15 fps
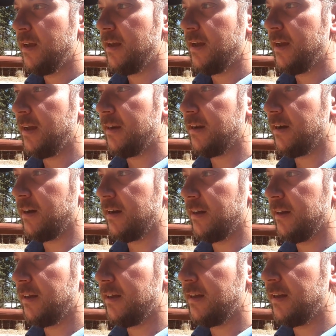
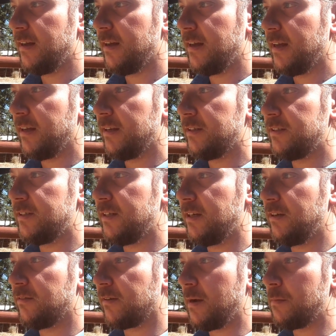and she
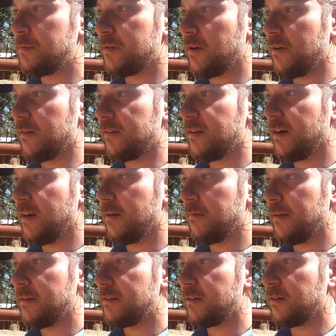gripes all the time.
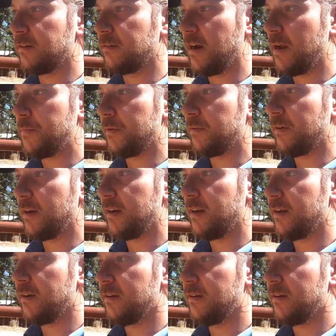That's her griping right now.